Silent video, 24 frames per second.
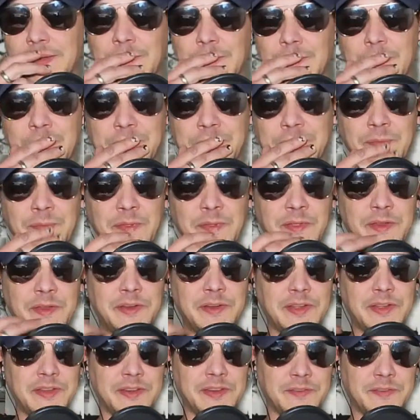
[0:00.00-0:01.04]

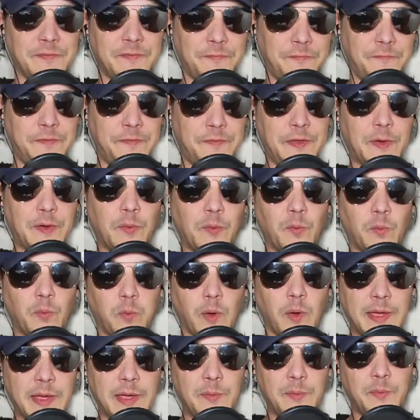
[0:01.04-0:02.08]
doesn't fit
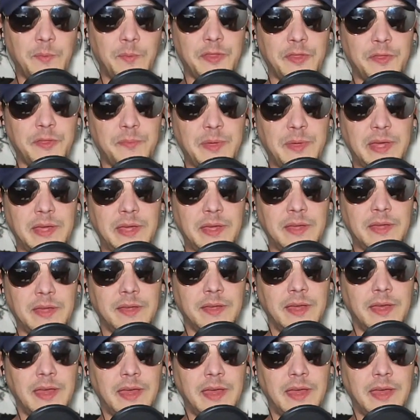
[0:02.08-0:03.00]
right with me,